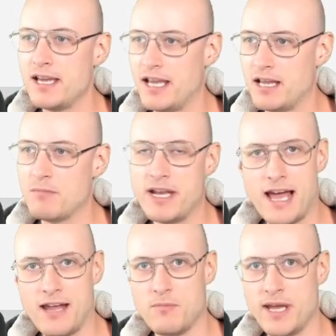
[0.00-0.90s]
in my
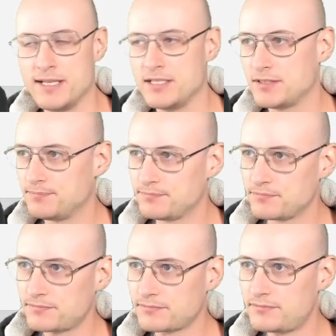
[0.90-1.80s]
database.
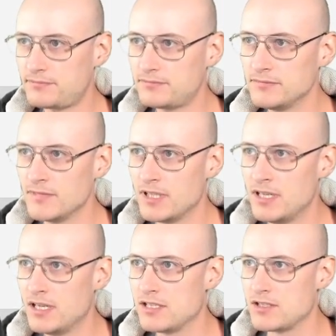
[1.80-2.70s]

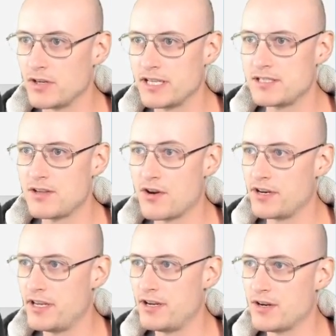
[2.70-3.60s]
So to get started
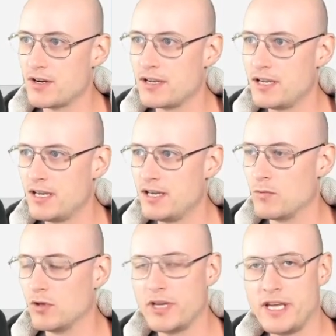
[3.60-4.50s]
here, we're
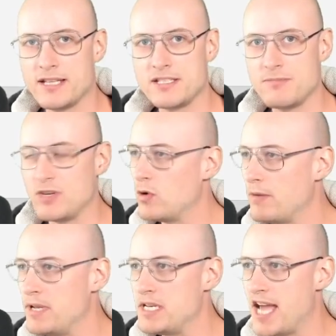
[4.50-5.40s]
looking at some
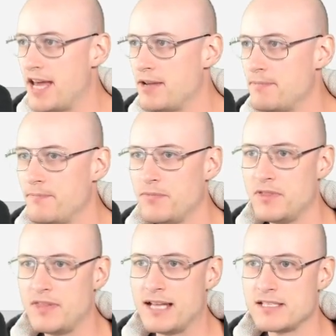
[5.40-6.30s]
equipment data.
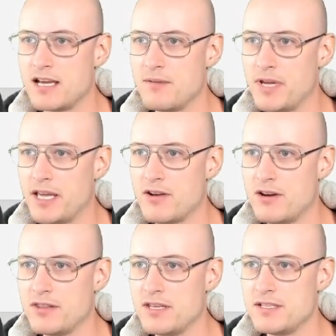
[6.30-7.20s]
That's coming in
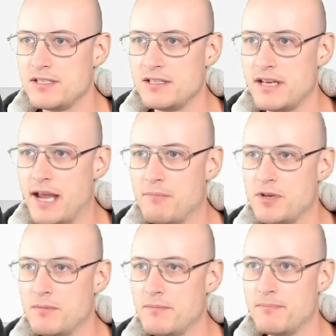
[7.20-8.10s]
on this named
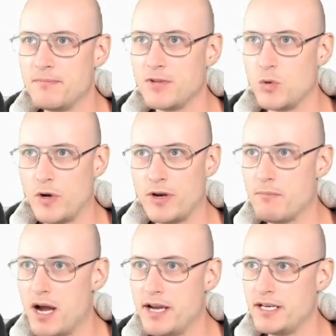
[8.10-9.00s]
query
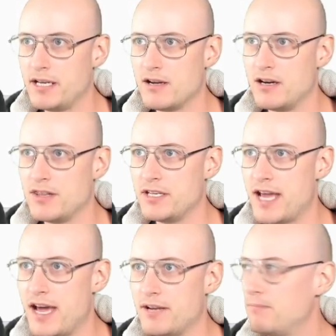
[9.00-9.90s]
binding on the
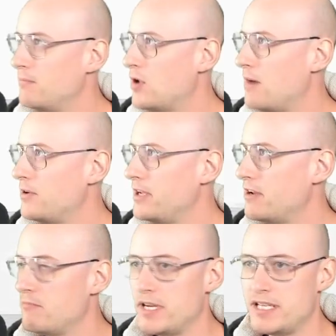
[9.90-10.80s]
data property of
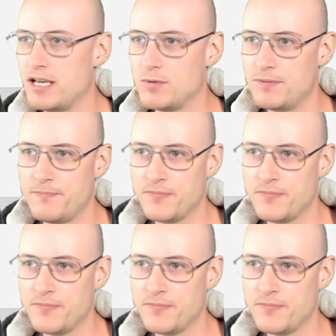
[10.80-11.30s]
my table.